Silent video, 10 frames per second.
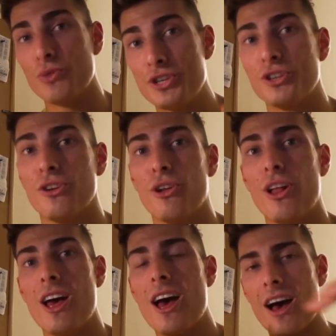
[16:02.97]

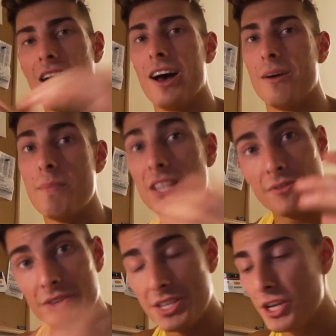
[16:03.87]
regional Men's
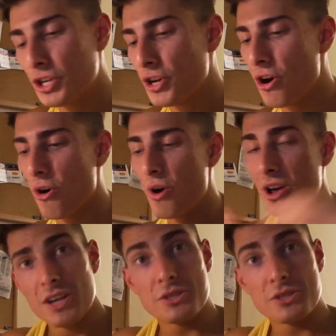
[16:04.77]
Physique show.